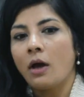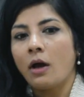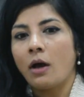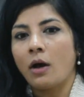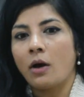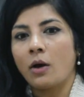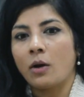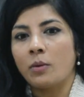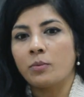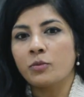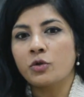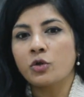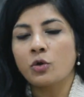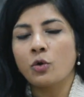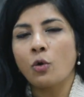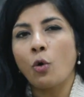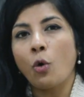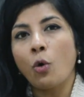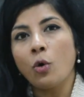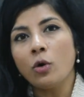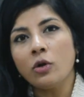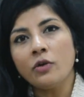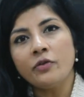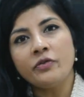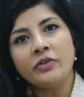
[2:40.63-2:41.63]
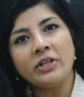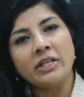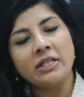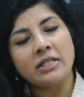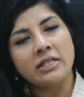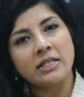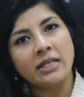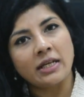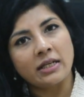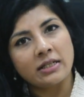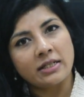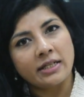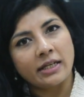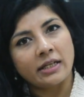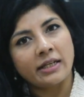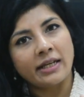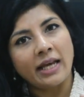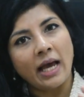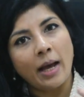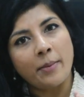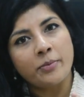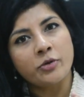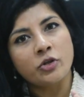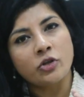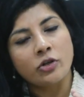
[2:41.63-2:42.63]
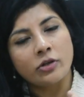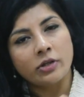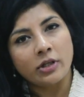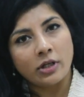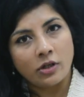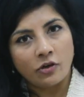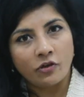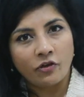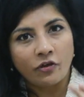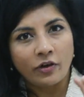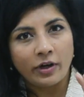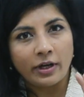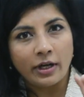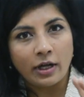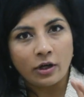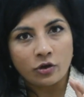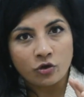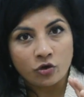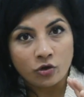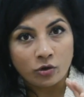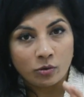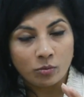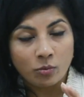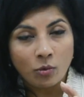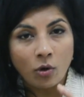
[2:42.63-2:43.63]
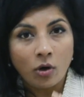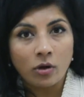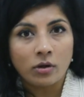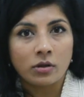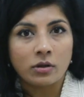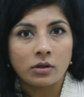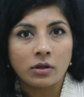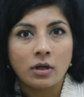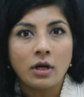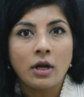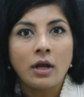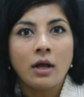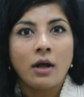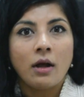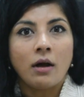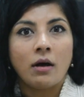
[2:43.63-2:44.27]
Um, so all of these things get captured in a financial model